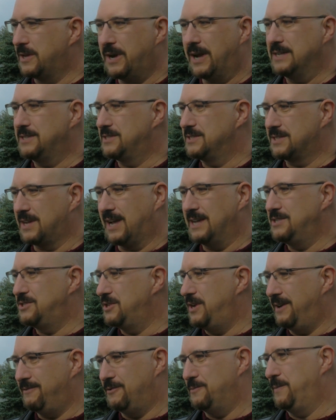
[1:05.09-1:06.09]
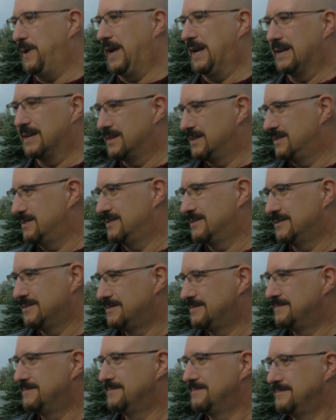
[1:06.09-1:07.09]
the nicest guys you'd ever meet.
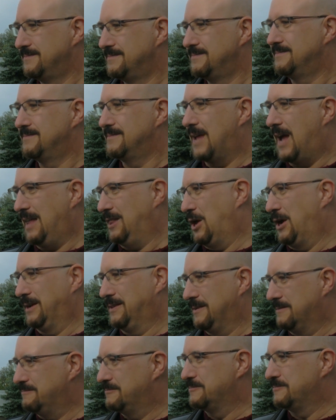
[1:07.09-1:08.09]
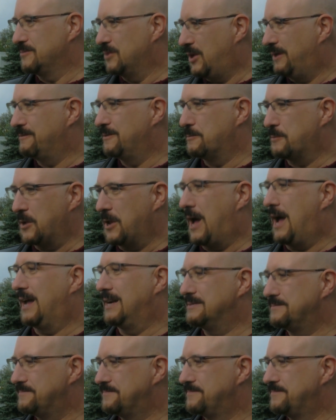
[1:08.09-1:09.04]
I liked him, loved him a lot.